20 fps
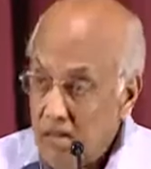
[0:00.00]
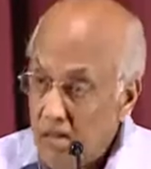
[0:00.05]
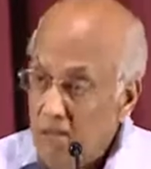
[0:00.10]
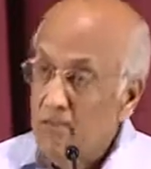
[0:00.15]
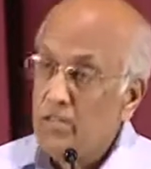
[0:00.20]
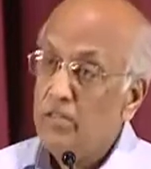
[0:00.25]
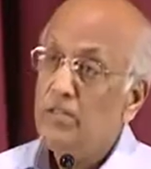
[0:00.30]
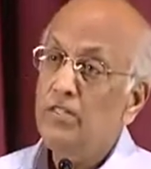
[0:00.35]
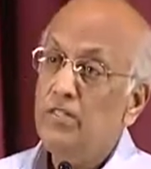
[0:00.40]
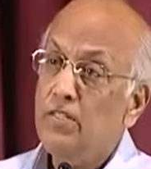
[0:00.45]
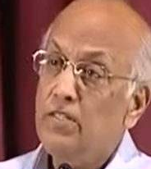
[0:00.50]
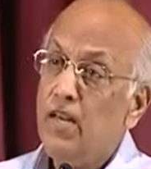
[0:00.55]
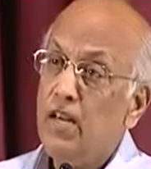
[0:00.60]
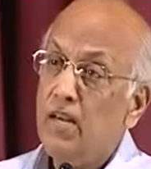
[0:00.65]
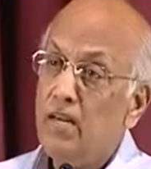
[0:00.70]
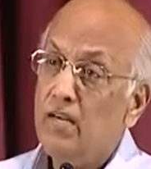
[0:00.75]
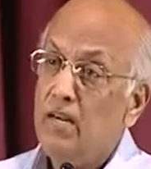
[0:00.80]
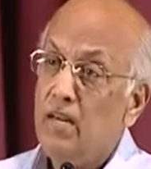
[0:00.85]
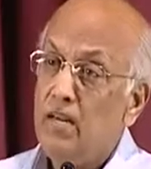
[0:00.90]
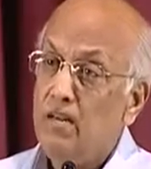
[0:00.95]
Give us this day
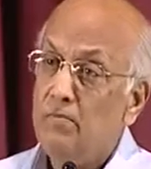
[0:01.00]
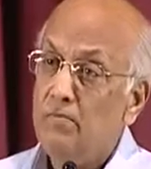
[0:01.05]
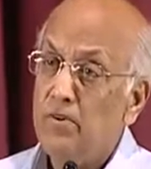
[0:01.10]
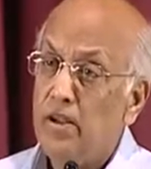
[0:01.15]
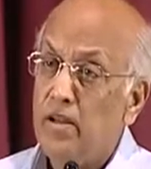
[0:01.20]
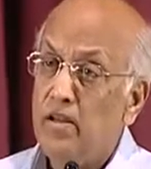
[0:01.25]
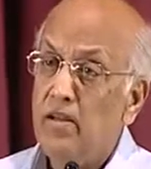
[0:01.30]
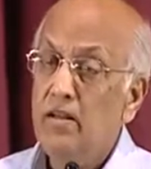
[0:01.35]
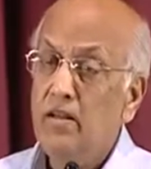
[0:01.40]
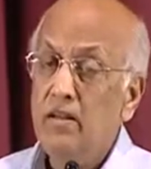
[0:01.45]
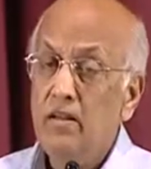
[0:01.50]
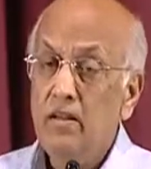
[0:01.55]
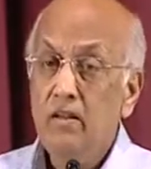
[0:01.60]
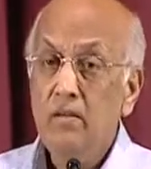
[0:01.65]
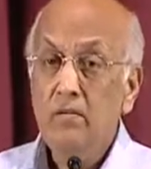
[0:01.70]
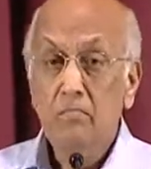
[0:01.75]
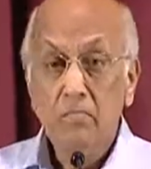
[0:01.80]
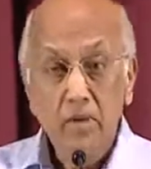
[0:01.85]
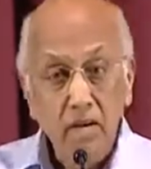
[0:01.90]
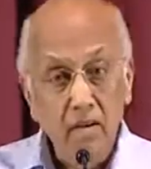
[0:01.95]
our daily bread.
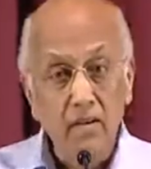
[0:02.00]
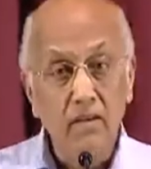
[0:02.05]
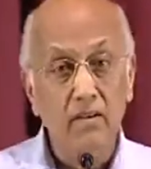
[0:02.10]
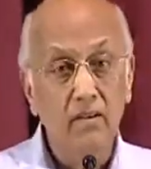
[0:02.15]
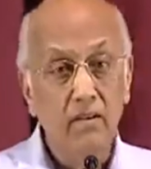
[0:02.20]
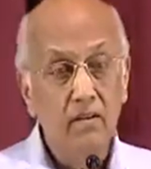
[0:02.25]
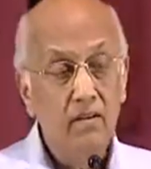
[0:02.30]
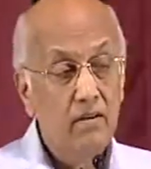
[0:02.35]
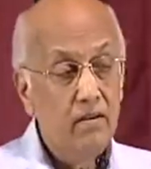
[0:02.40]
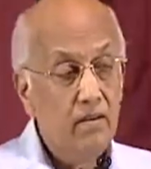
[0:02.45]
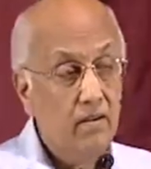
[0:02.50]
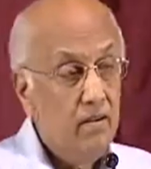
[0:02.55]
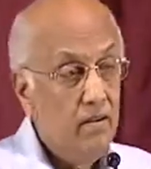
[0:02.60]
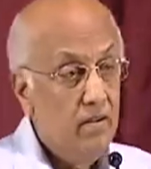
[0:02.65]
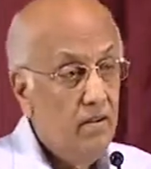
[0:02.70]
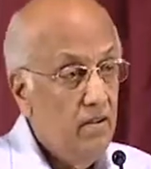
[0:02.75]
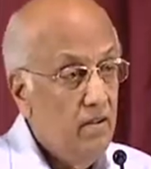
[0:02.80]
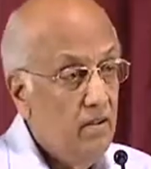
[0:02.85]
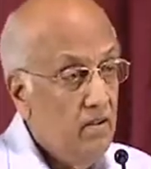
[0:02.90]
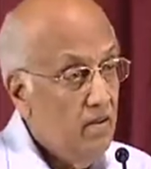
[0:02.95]
But
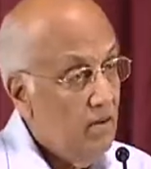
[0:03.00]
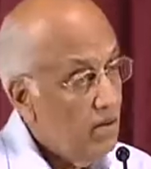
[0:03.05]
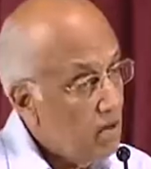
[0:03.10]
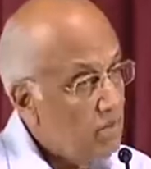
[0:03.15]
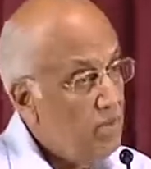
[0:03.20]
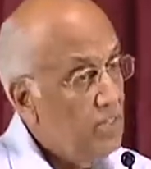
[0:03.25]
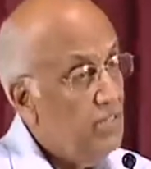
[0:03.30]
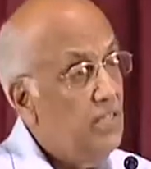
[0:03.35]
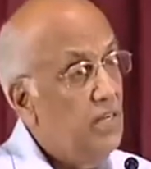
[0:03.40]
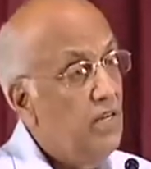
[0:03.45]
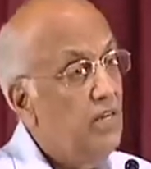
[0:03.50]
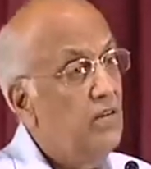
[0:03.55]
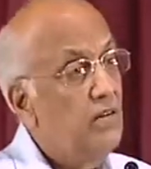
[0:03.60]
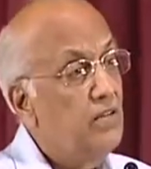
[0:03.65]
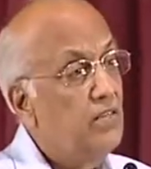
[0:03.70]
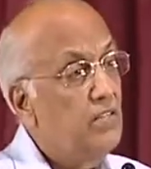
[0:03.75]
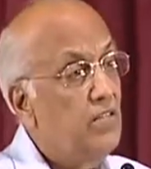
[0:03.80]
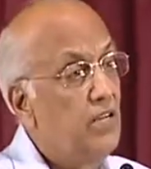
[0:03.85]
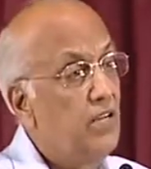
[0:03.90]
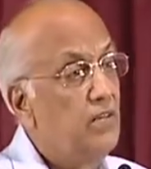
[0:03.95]
let me seek
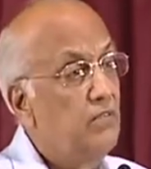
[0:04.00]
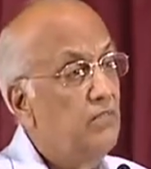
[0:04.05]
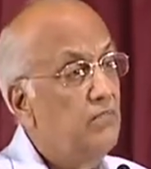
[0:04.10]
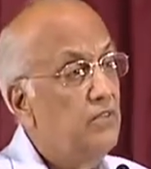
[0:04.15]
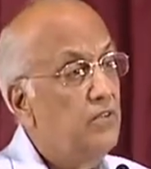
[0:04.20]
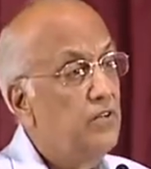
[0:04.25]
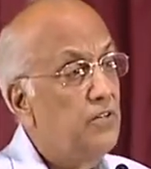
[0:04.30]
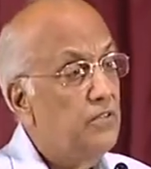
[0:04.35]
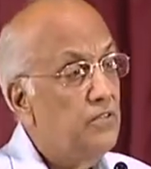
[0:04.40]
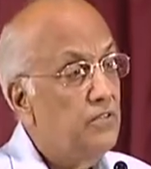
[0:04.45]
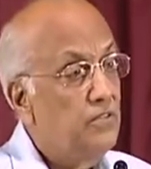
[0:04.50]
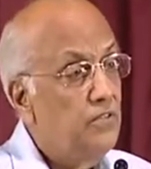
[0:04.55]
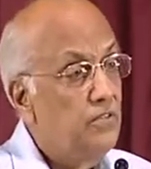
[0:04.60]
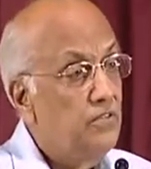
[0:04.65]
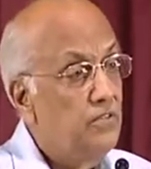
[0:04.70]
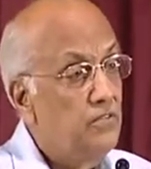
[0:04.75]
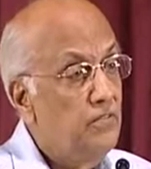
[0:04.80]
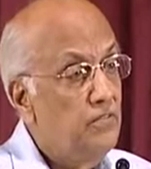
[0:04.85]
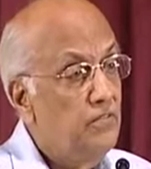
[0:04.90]
God's kingdom first.